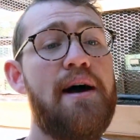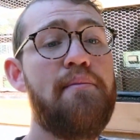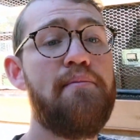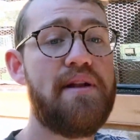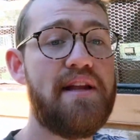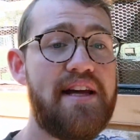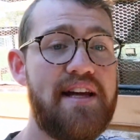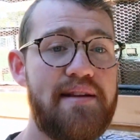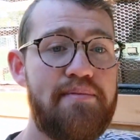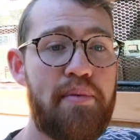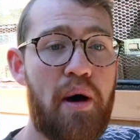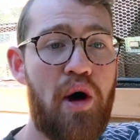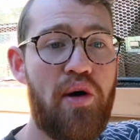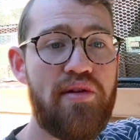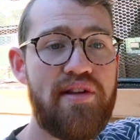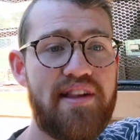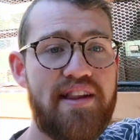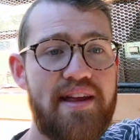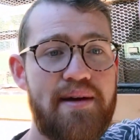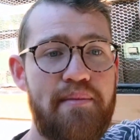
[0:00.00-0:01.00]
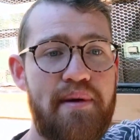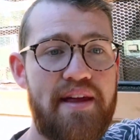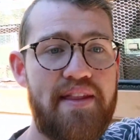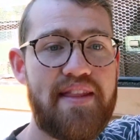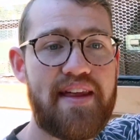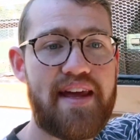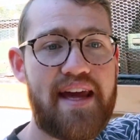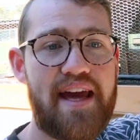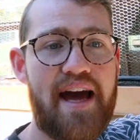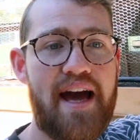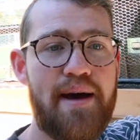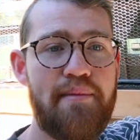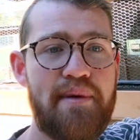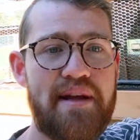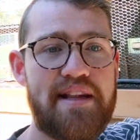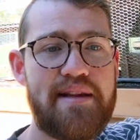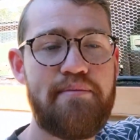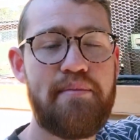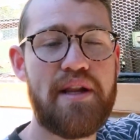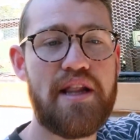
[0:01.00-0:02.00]
please post them in the
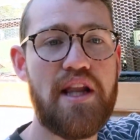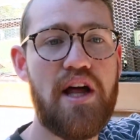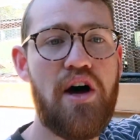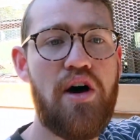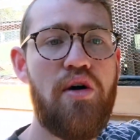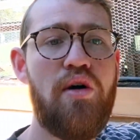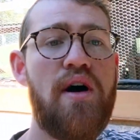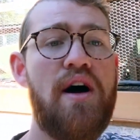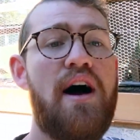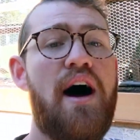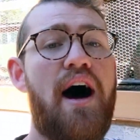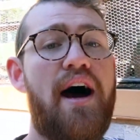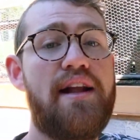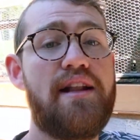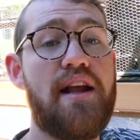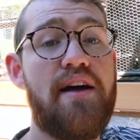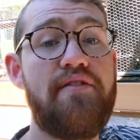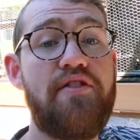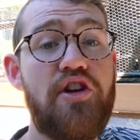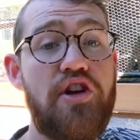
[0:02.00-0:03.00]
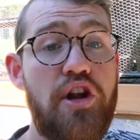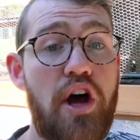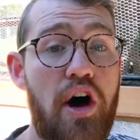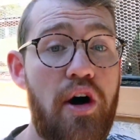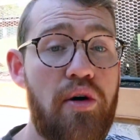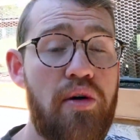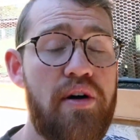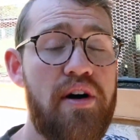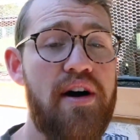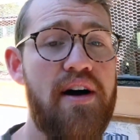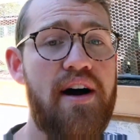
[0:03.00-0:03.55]
comments below. I'd love to know.